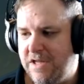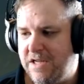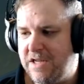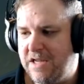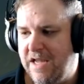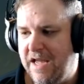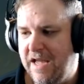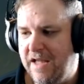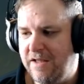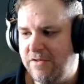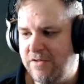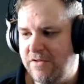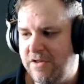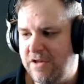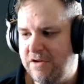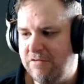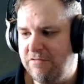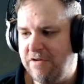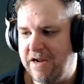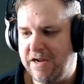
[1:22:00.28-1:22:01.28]
get
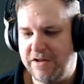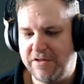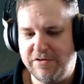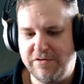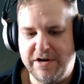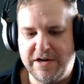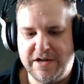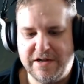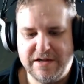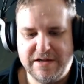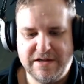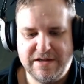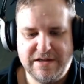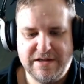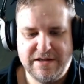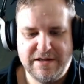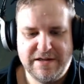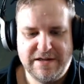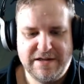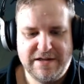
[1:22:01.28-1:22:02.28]
the rank 3.
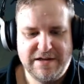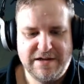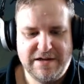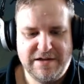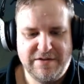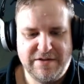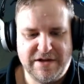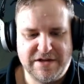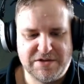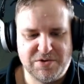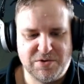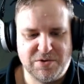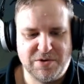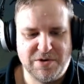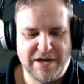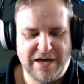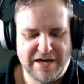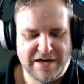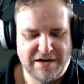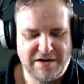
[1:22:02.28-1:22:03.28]
That's
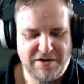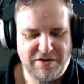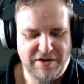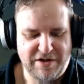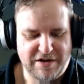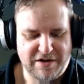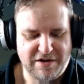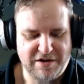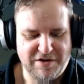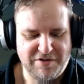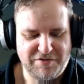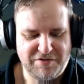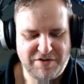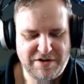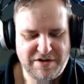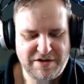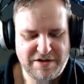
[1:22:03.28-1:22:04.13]
all I can think of,